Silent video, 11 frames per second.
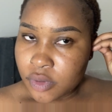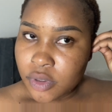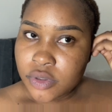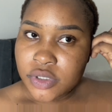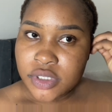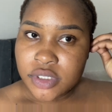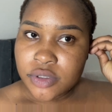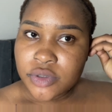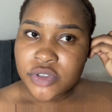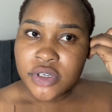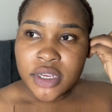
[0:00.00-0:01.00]
Also just to
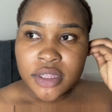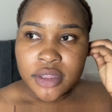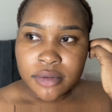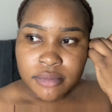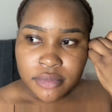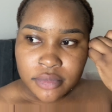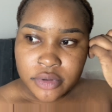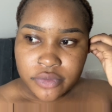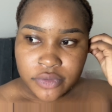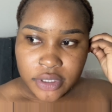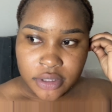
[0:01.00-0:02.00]
dry them
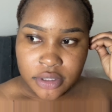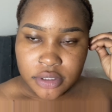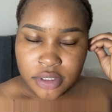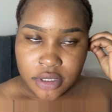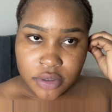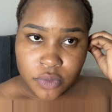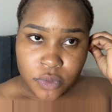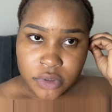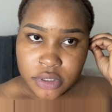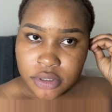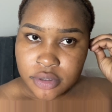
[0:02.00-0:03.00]
if like there's any
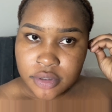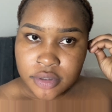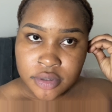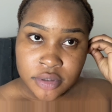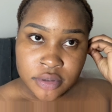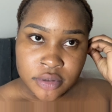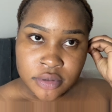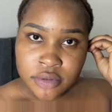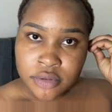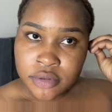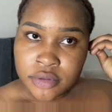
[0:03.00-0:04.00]
water,
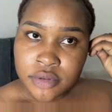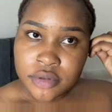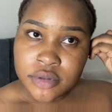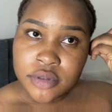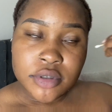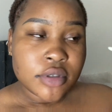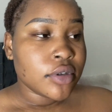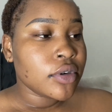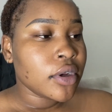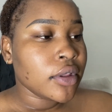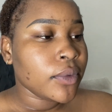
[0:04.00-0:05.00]
just to
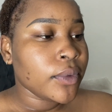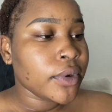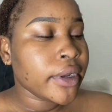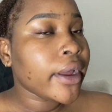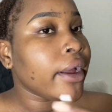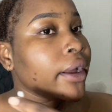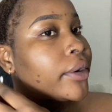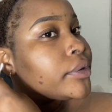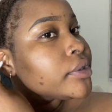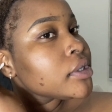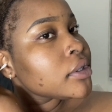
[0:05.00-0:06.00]
dry the water
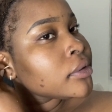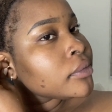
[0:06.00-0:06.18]
out.